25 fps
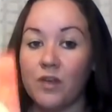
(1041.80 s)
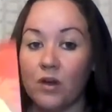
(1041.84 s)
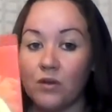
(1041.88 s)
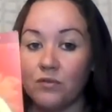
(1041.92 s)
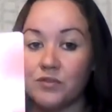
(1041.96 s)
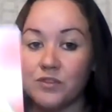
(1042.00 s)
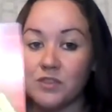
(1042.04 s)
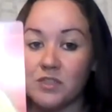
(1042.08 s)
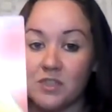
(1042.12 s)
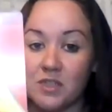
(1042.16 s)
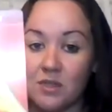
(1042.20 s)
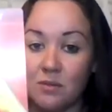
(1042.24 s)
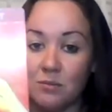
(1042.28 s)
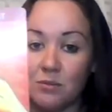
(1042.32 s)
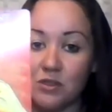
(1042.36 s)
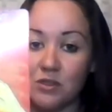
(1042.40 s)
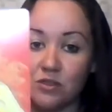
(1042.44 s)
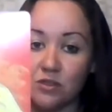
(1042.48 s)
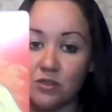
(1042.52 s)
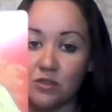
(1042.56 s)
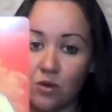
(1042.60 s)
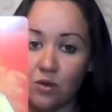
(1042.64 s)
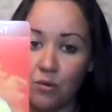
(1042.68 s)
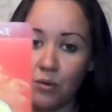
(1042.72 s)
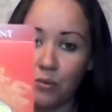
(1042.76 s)
self-esteem
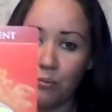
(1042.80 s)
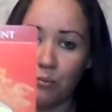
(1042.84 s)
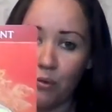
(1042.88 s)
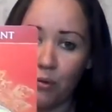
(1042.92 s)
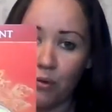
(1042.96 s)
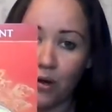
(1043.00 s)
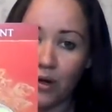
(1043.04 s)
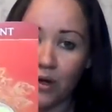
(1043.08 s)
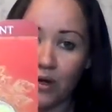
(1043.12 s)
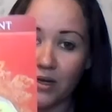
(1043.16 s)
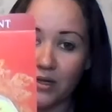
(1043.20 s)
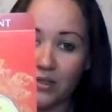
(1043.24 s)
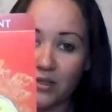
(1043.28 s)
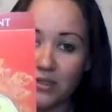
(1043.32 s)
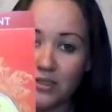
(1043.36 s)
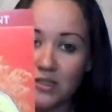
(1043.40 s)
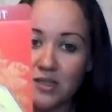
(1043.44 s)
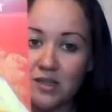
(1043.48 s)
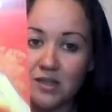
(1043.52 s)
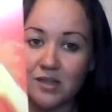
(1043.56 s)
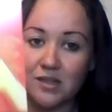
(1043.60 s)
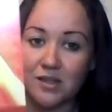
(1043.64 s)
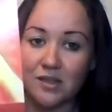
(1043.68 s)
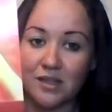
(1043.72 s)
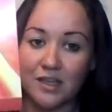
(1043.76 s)
is so important
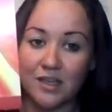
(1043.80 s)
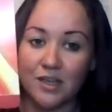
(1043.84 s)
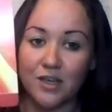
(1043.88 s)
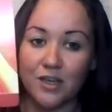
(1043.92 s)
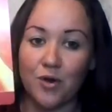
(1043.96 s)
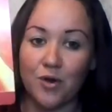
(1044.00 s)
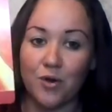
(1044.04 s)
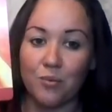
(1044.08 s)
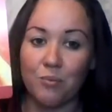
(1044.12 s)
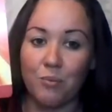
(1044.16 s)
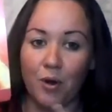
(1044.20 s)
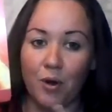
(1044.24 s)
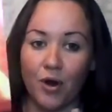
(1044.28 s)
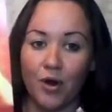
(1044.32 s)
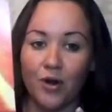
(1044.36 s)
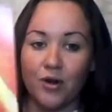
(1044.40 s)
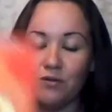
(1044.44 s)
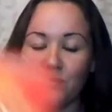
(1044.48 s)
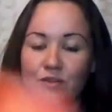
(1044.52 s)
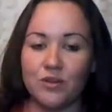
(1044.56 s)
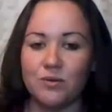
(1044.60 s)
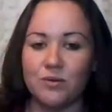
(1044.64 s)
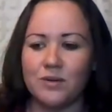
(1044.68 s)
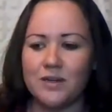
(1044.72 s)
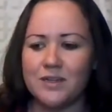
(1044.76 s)
to the Leo part
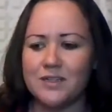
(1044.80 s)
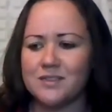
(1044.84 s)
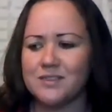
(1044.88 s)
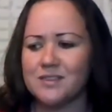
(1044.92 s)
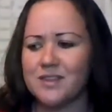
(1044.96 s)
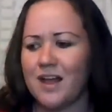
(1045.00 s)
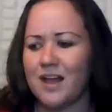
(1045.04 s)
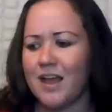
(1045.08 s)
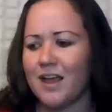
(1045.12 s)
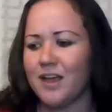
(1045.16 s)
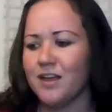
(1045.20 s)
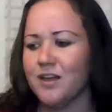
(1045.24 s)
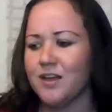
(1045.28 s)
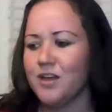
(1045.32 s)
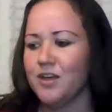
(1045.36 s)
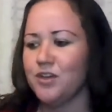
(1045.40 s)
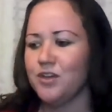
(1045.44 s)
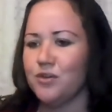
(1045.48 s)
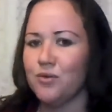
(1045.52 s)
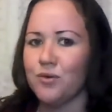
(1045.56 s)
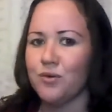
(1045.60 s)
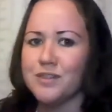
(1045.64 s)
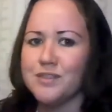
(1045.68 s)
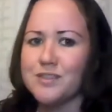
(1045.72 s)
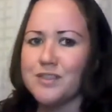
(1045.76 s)
of you. It is like
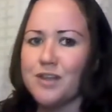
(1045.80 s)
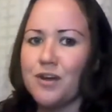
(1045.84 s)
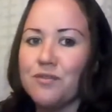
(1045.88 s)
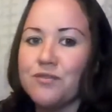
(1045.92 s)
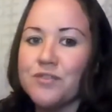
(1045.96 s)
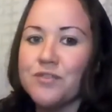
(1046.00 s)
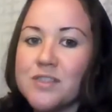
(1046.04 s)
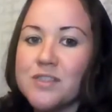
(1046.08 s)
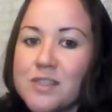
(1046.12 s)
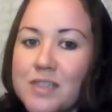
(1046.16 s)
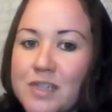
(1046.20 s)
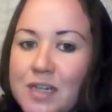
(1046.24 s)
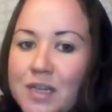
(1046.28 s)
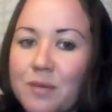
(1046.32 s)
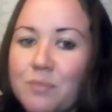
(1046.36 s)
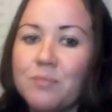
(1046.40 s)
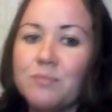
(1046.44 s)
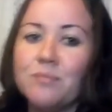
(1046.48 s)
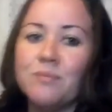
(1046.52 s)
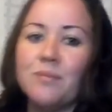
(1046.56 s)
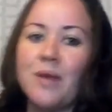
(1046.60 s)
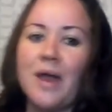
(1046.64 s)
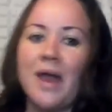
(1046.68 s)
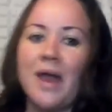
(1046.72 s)
your self-esteem